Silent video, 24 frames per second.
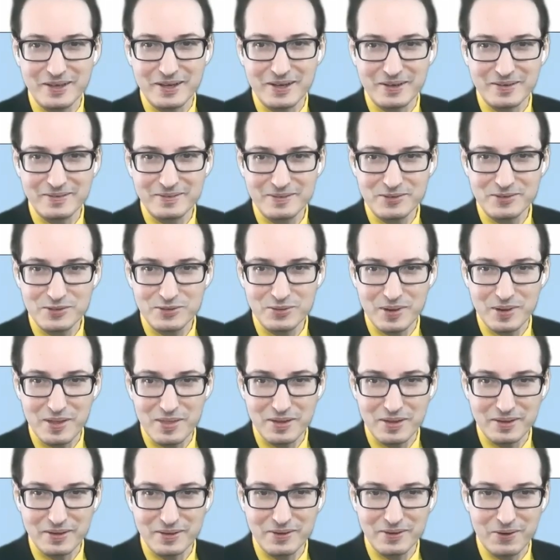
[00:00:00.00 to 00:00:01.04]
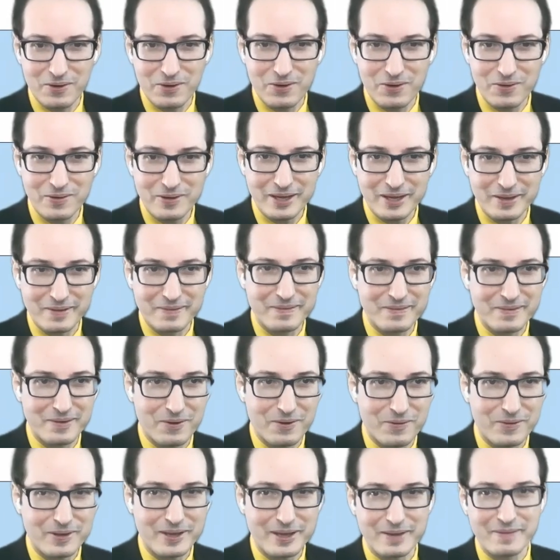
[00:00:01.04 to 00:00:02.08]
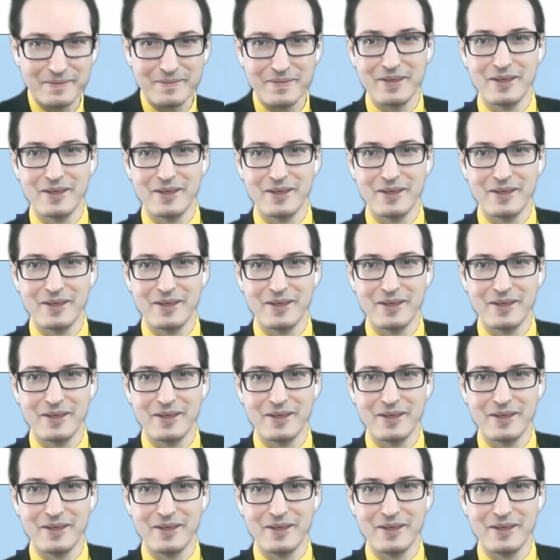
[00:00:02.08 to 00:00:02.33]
Yeah. So I think, okay.